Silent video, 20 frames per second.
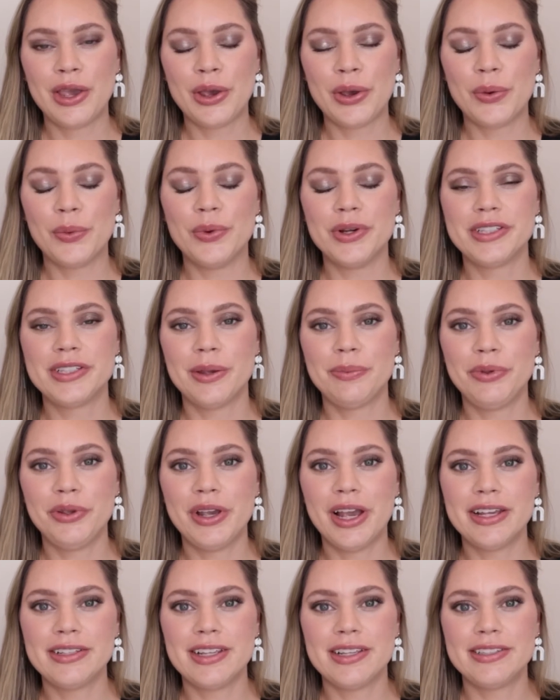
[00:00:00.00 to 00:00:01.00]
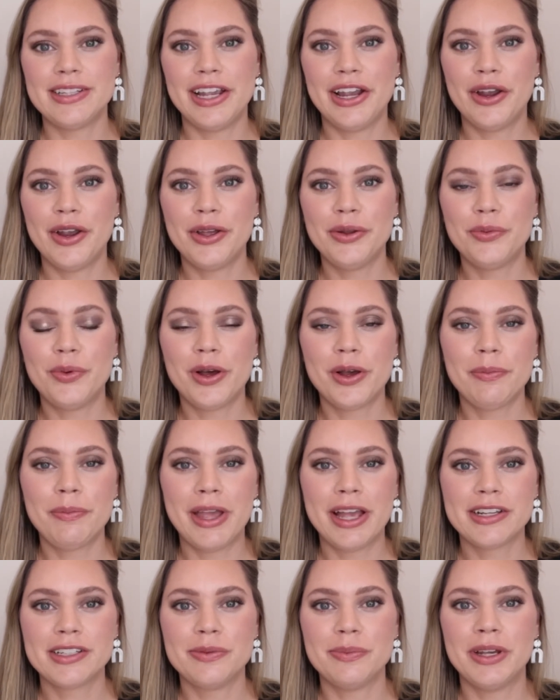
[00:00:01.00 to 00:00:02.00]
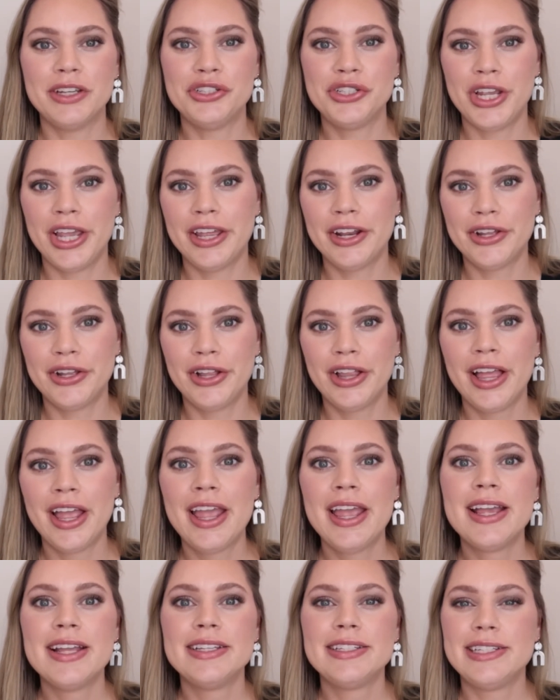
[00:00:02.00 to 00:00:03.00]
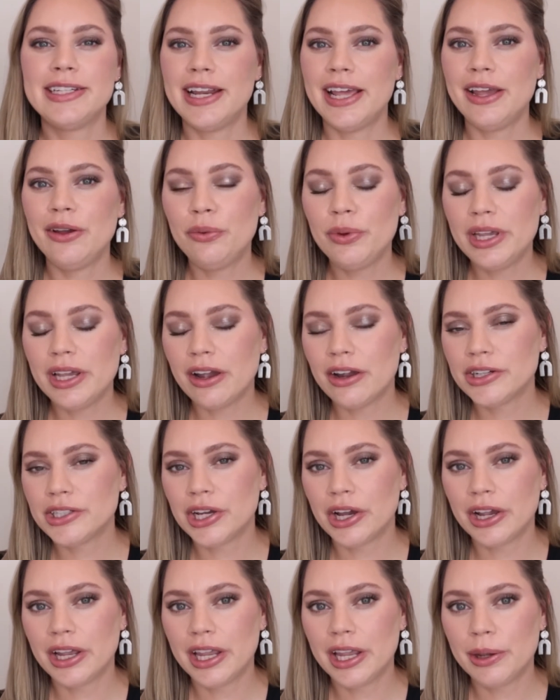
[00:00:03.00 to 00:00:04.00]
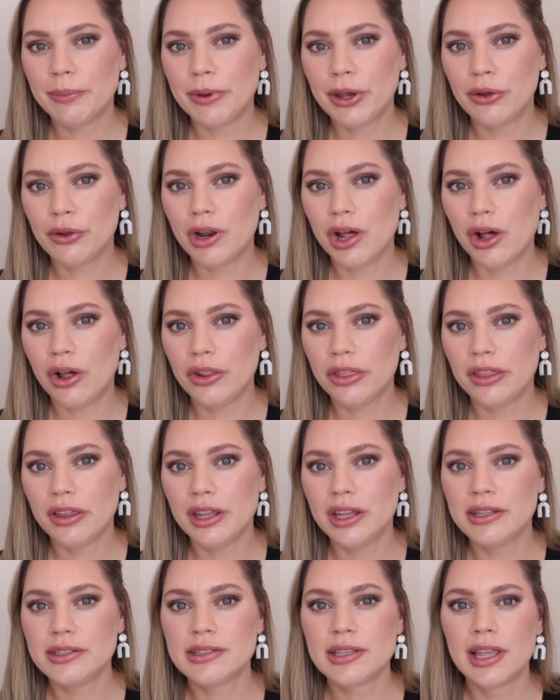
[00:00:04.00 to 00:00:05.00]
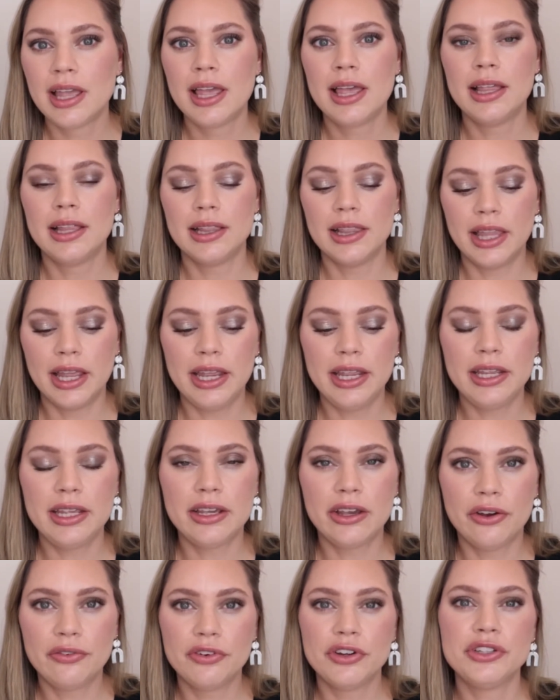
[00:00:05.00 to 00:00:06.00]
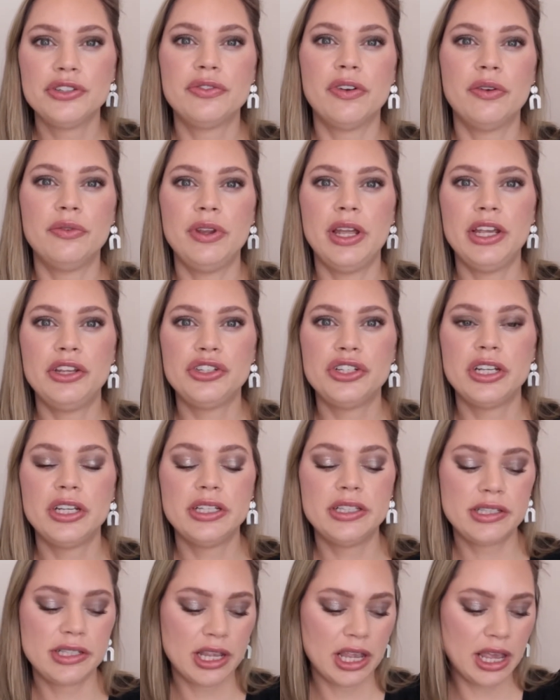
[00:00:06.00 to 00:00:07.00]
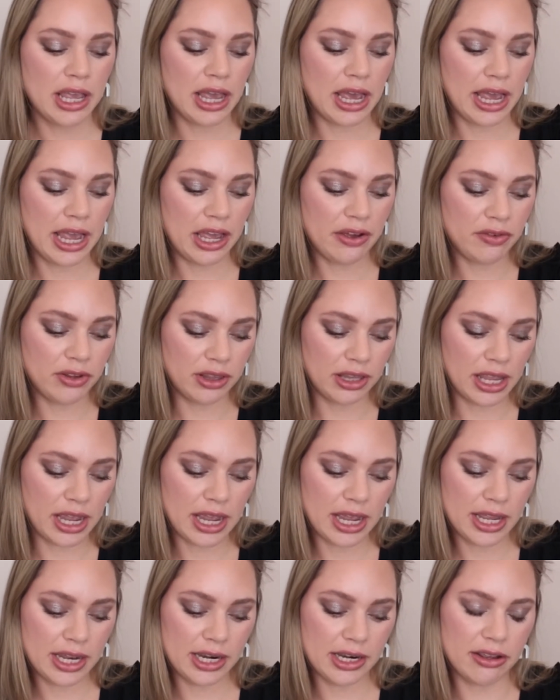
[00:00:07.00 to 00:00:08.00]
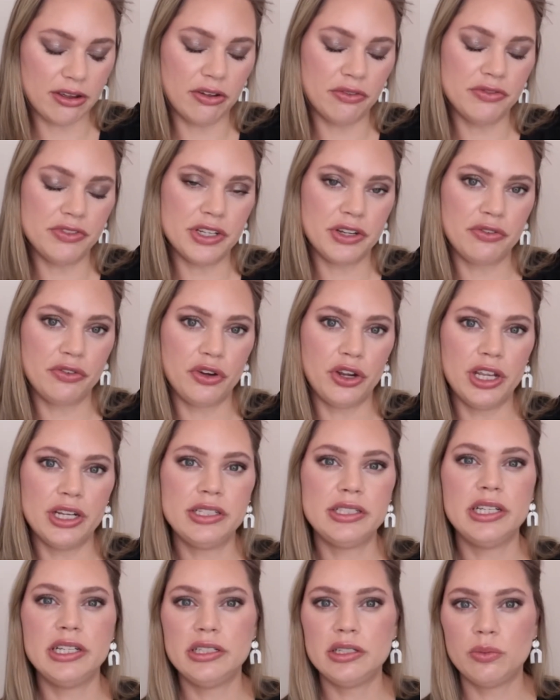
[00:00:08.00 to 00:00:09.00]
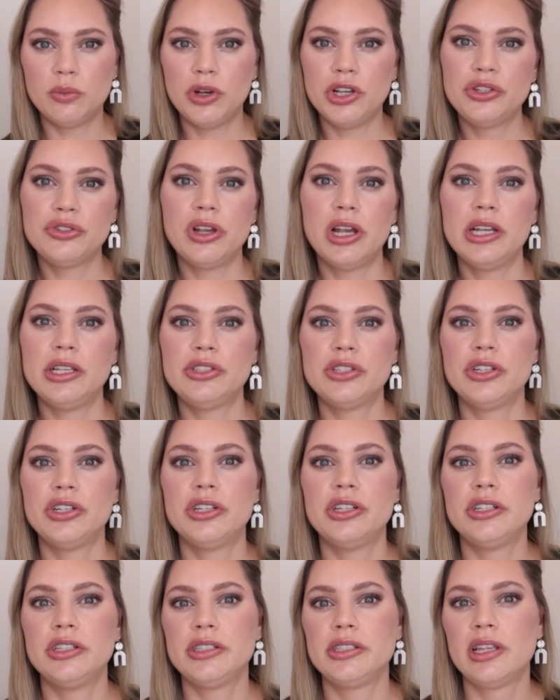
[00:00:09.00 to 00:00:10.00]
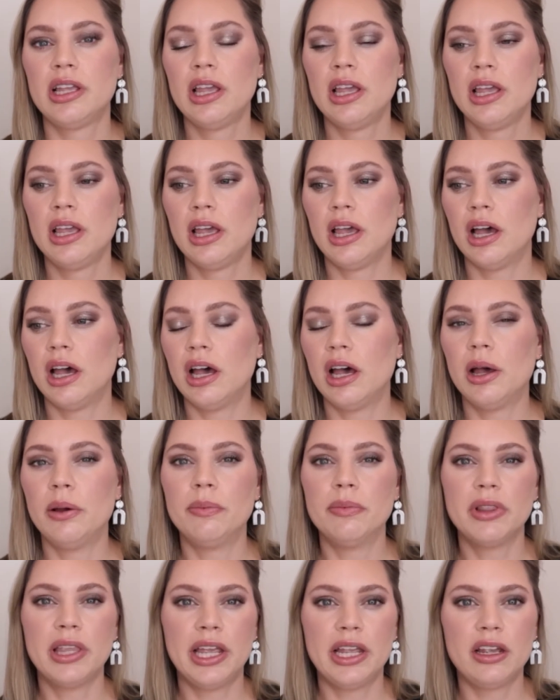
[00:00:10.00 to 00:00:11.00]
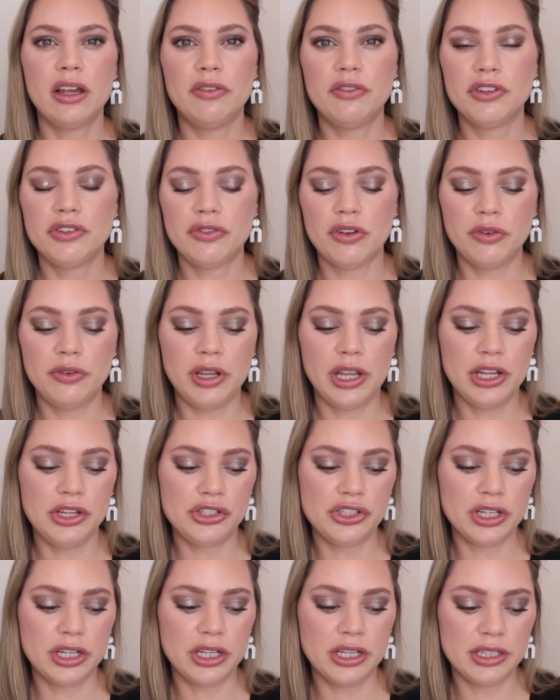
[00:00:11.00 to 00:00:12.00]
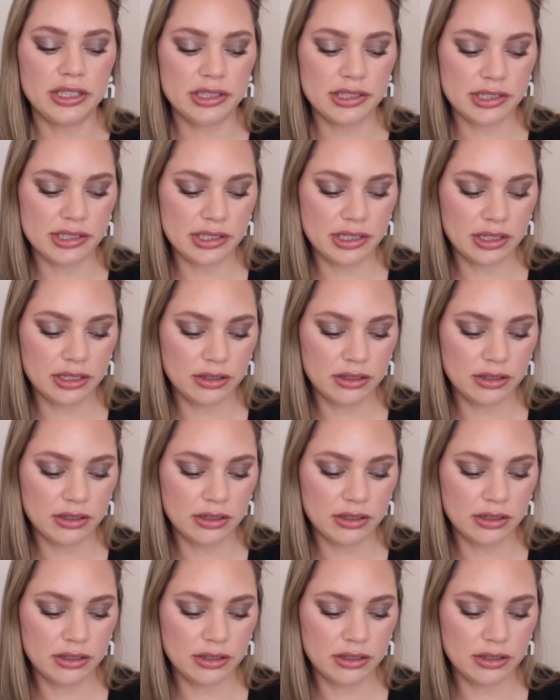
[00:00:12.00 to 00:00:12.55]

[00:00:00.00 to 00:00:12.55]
What's up, you guys? It's Erin. Welcome back to my channel. Today we are talking about all things light coverage foundations. I have a lot of different tinted moisturizers, light coverage foundations,